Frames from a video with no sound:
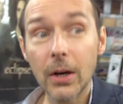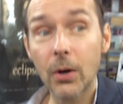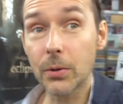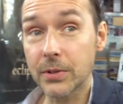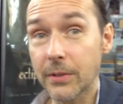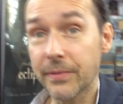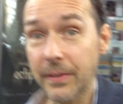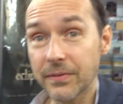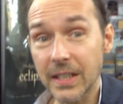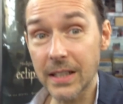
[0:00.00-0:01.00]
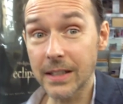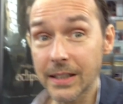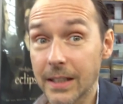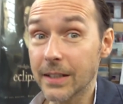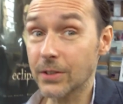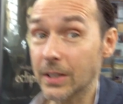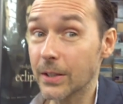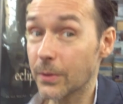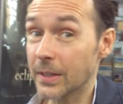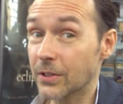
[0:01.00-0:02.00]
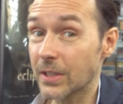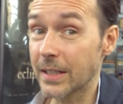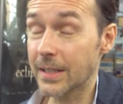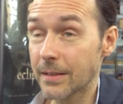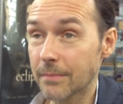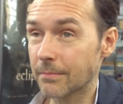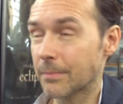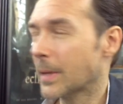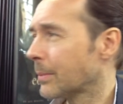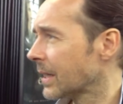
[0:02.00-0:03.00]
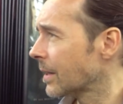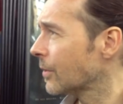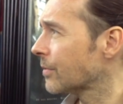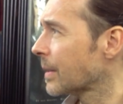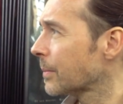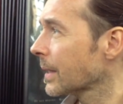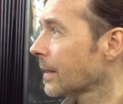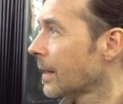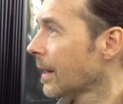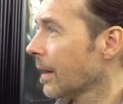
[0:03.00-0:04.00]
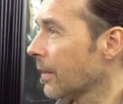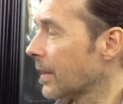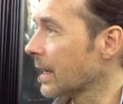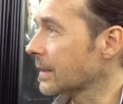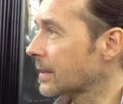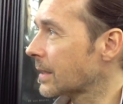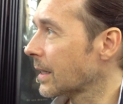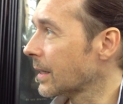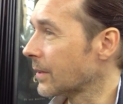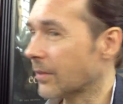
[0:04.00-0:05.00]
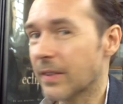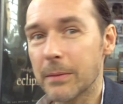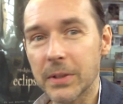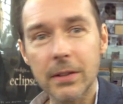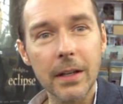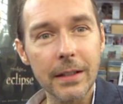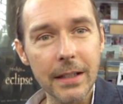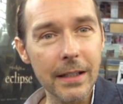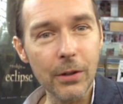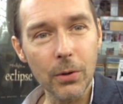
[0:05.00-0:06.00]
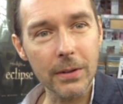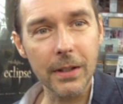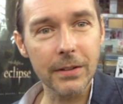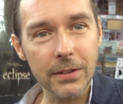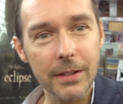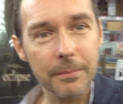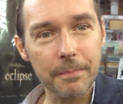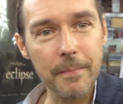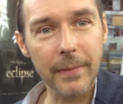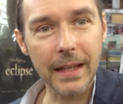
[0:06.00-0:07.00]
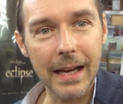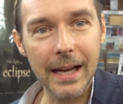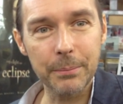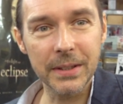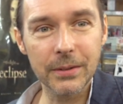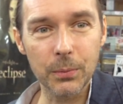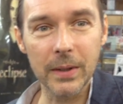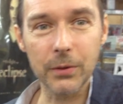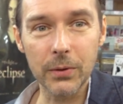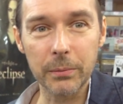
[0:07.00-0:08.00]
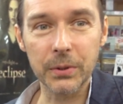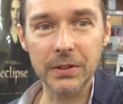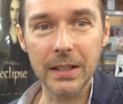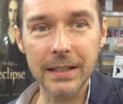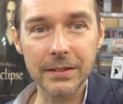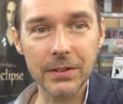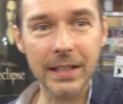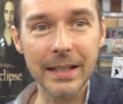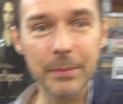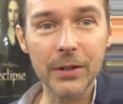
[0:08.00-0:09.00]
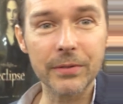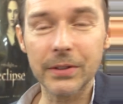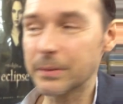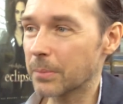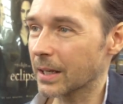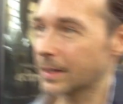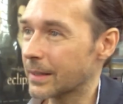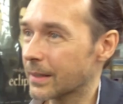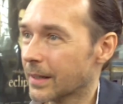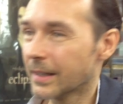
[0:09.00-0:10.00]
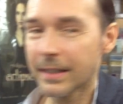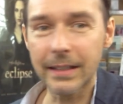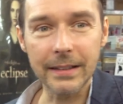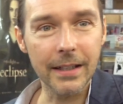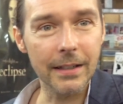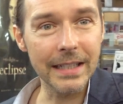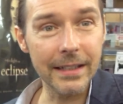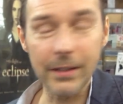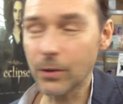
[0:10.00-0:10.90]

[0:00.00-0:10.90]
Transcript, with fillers: Also 50 years ago this year, maybe in November, that uh, the famous Carnegie Hall concert happened, where all the Brazilians came over and played in Carnegie